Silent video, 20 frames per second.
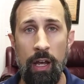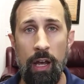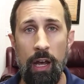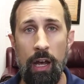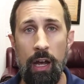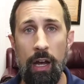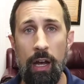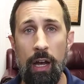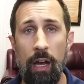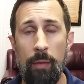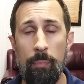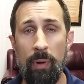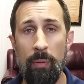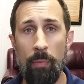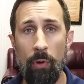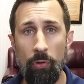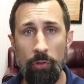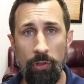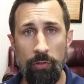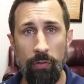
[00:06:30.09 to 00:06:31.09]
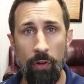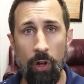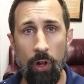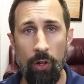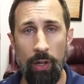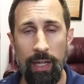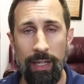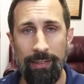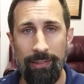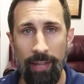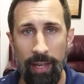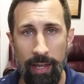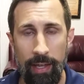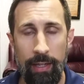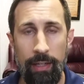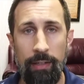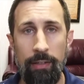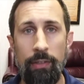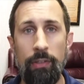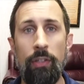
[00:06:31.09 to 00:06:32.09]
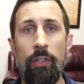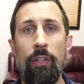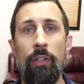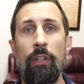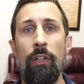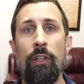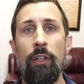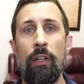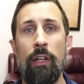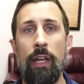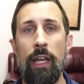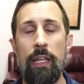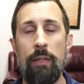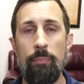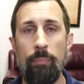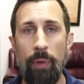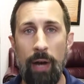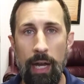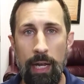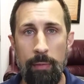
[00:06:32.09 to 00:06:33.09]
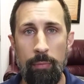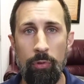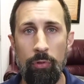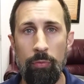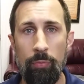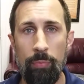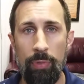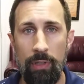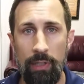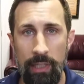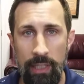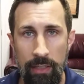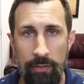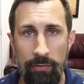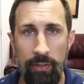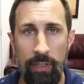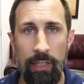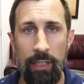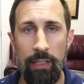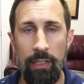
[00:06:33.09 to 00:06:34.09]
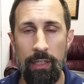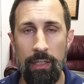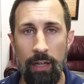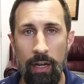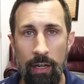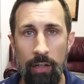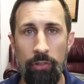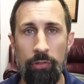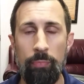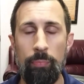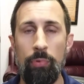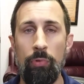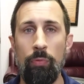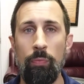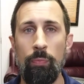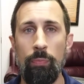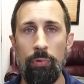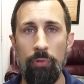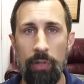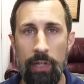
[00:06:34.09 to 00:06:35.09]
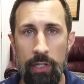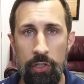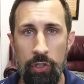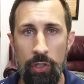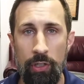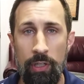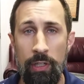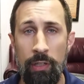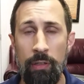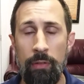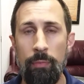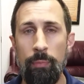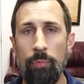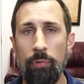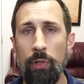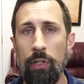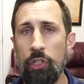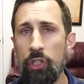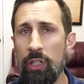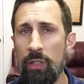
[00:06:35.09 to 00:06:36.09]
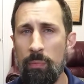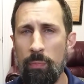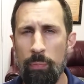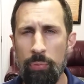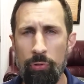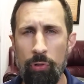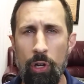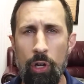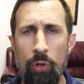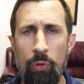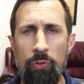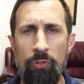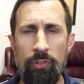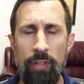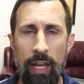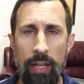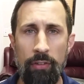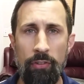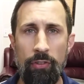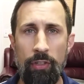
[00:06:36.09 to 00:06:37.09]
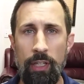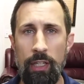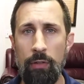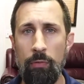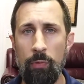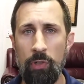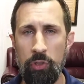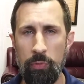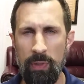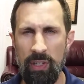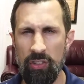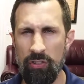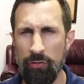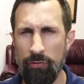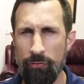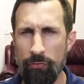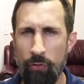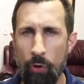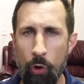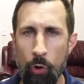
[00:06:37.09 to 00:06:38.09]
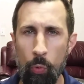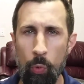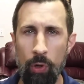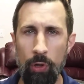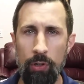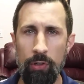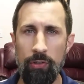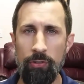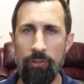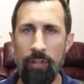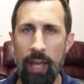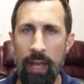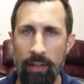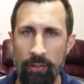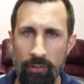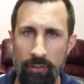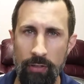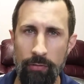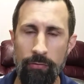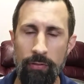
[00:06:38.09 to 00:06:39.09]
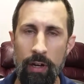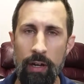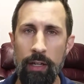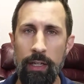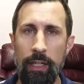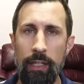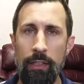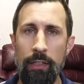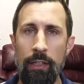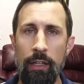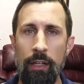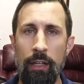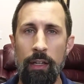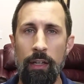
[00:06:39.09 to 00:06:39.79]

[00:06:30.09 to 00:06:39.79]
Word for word: Uh, but most of all, attend a Bible believing, gospel preaching, preaching, protesting, which means forward testifying